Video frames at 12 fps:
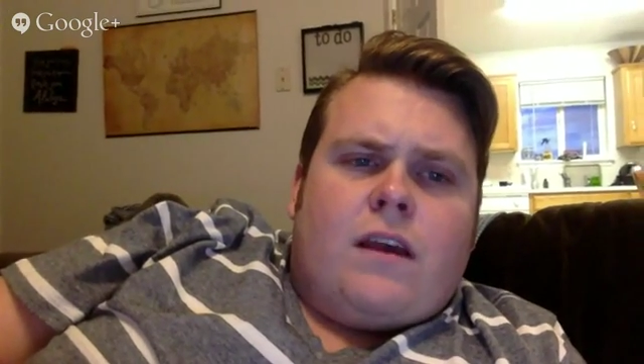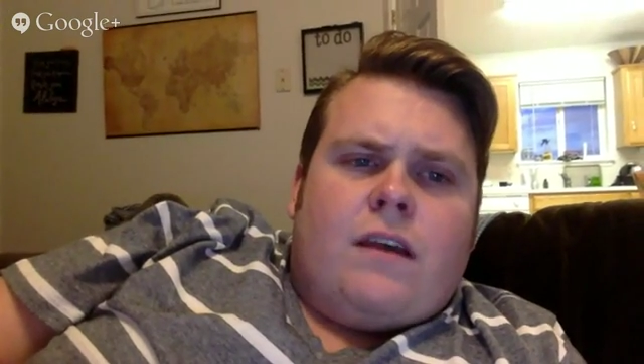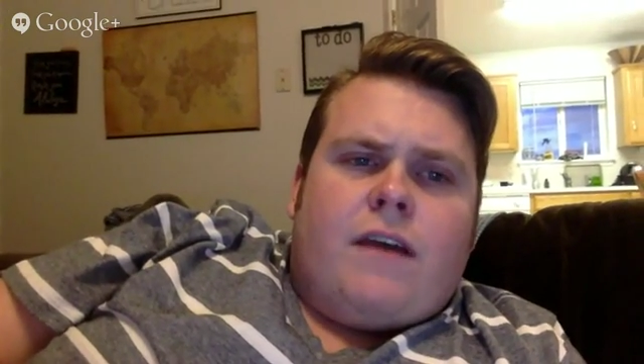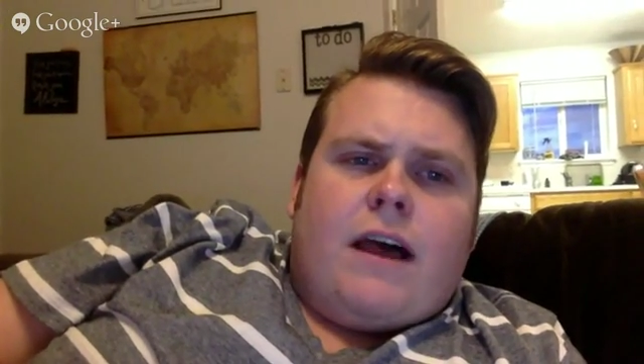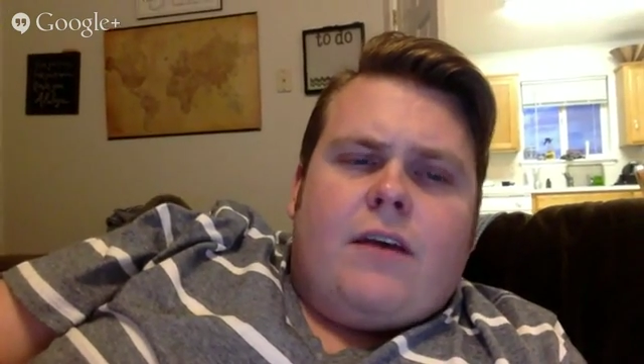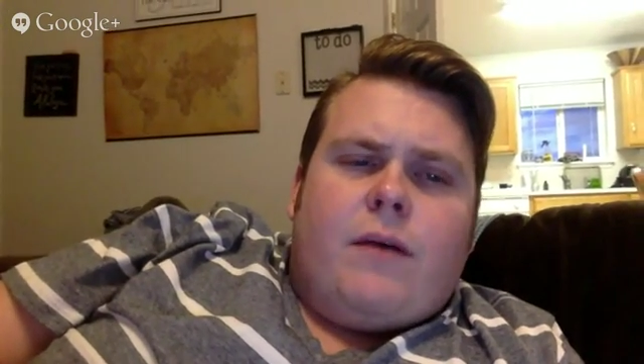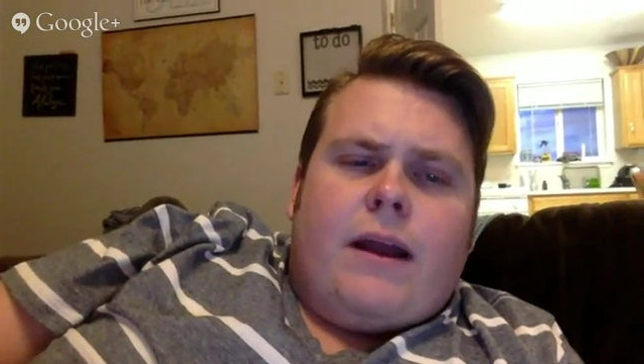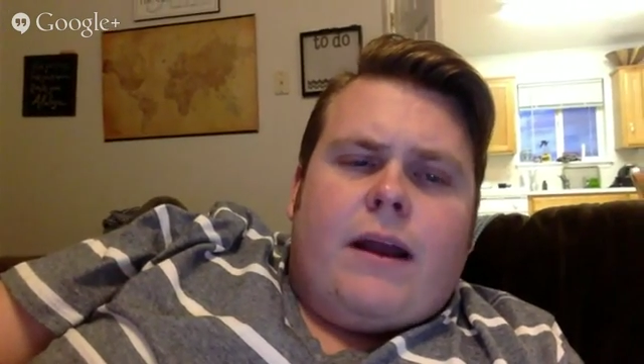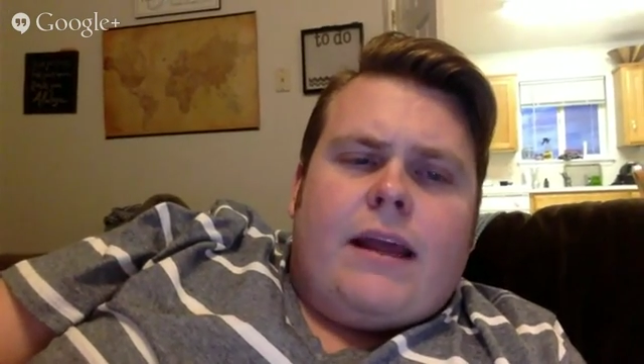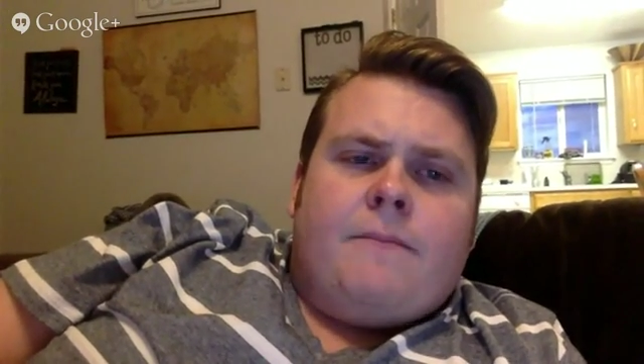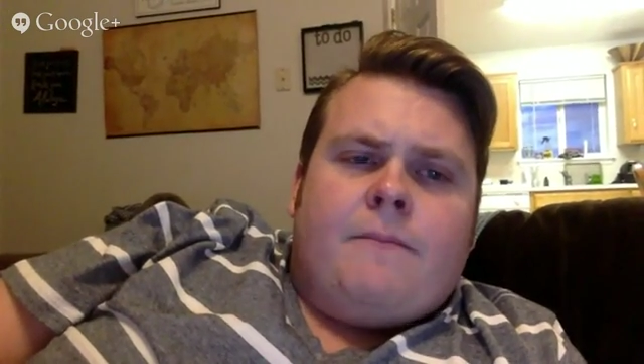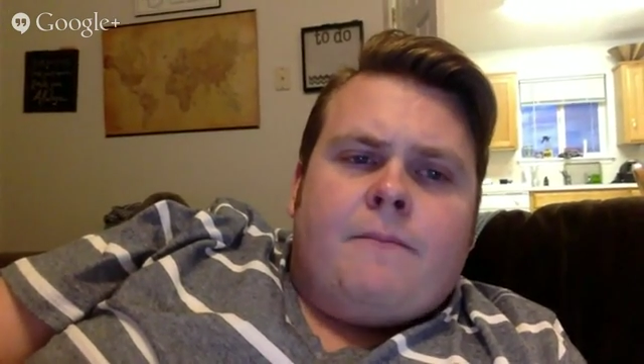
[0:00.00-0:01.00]

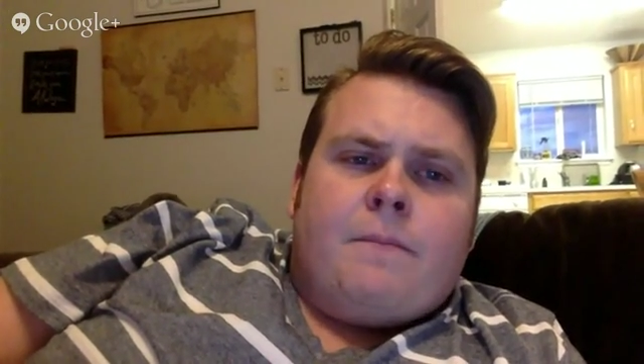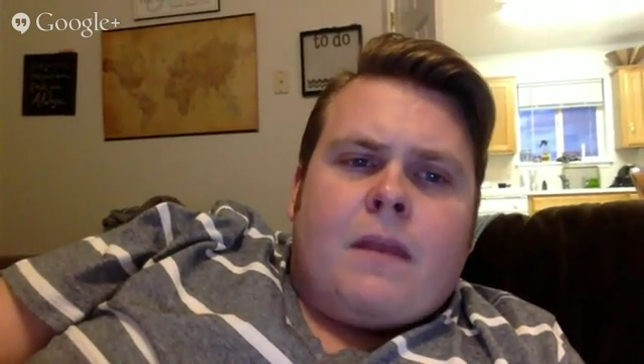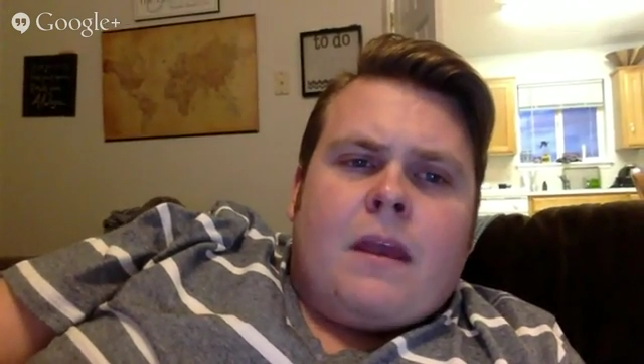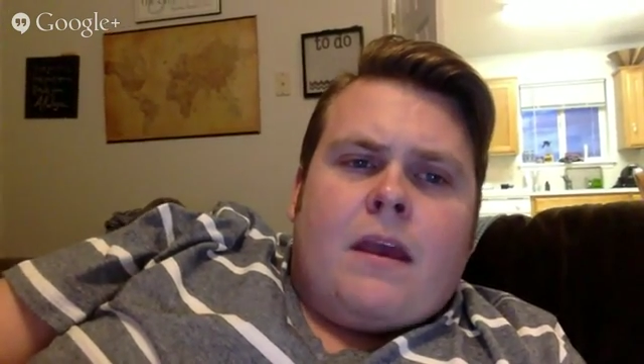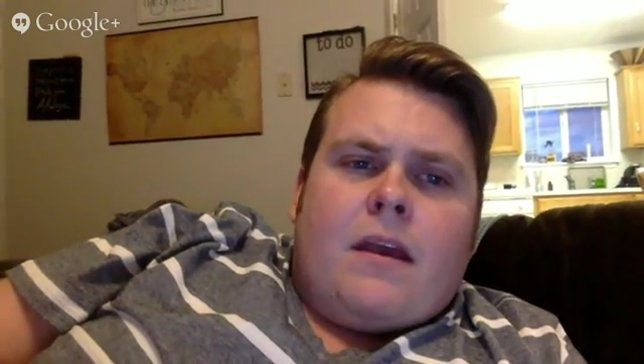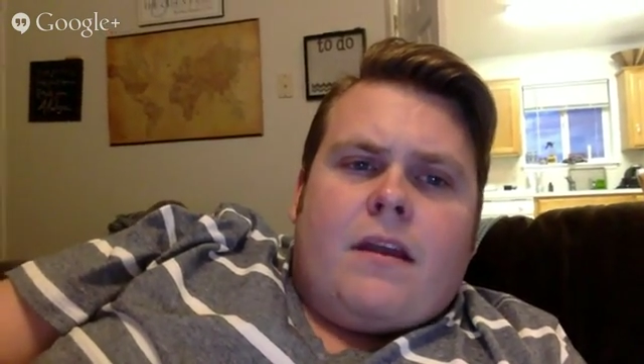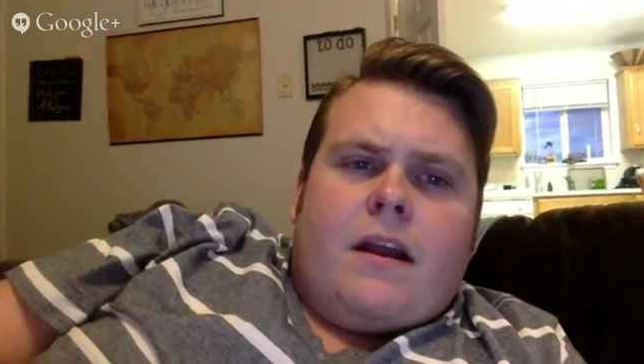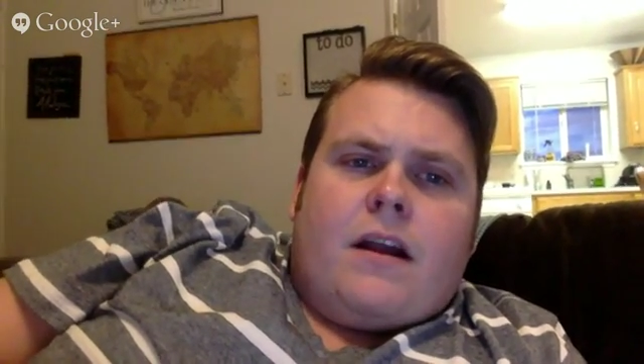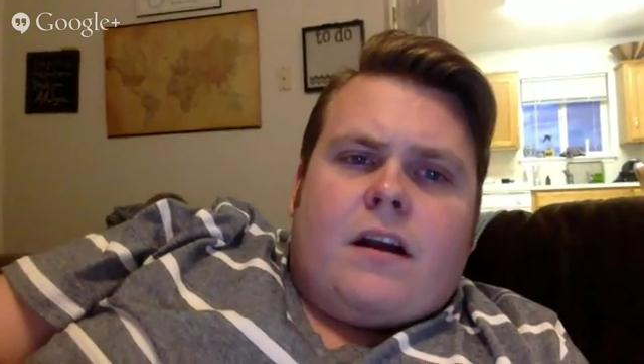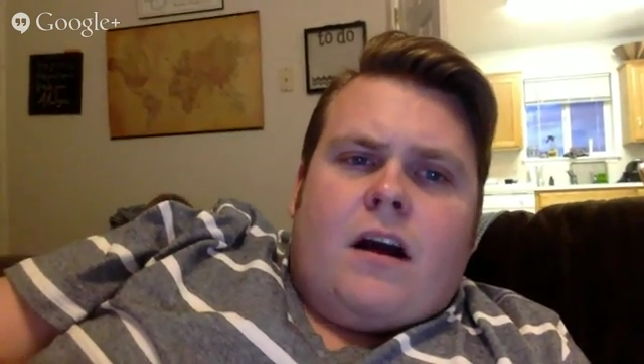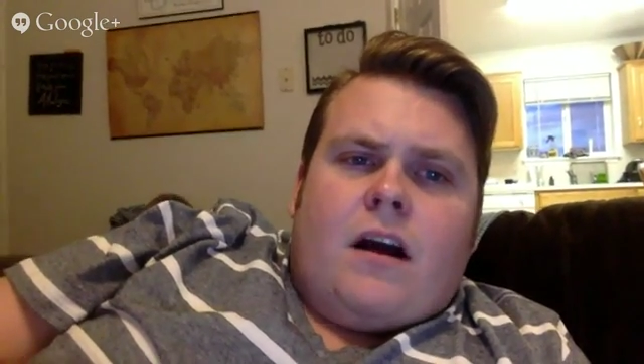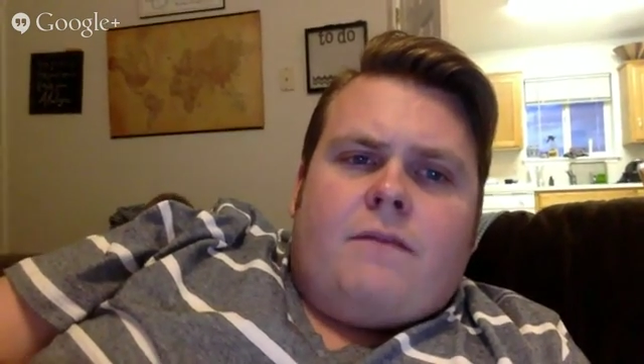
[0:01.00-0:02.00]
evaluating their
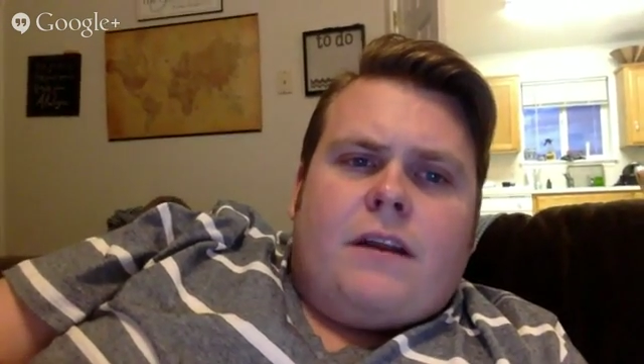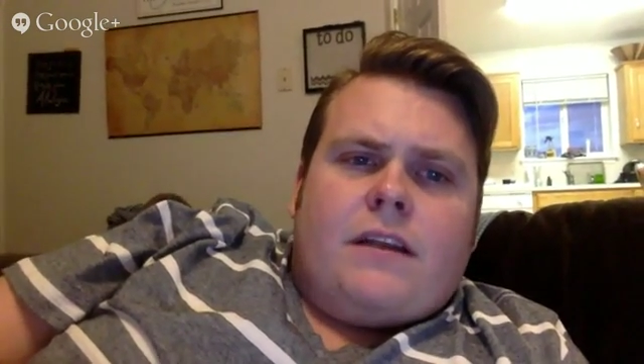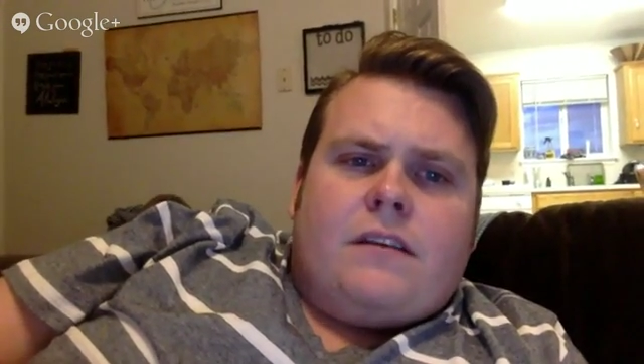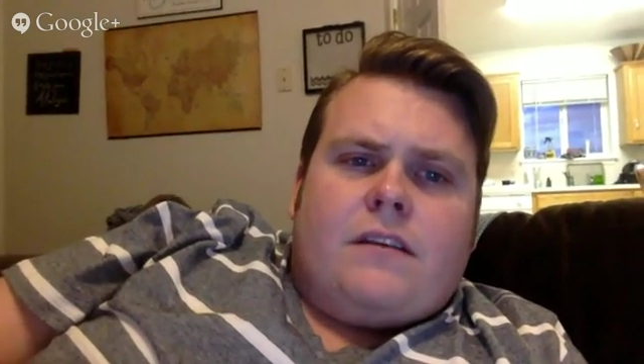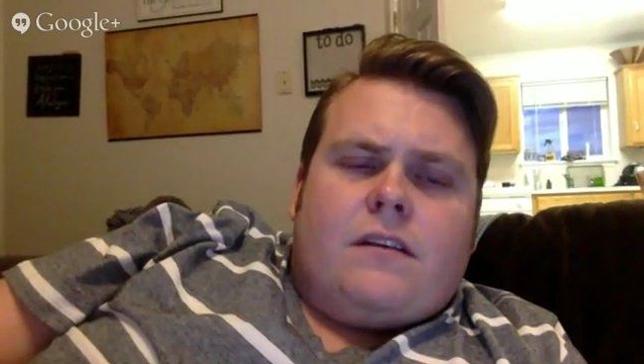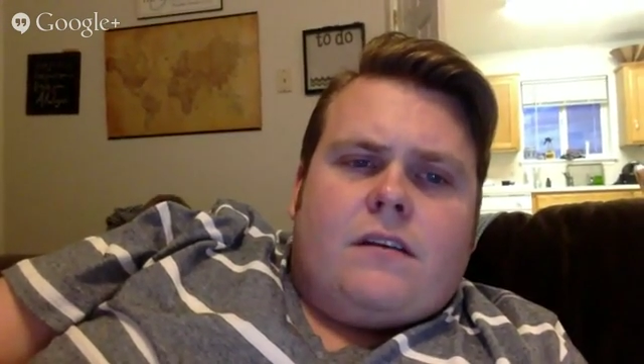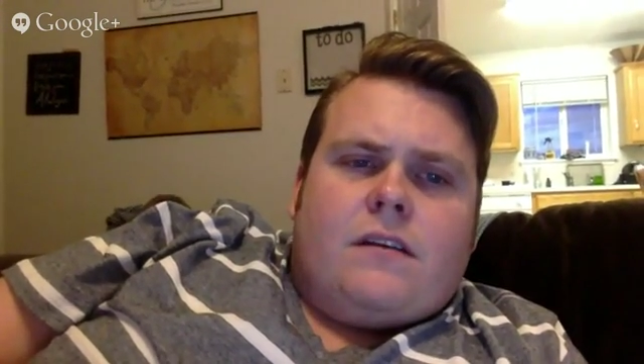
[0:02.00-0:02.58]
confidence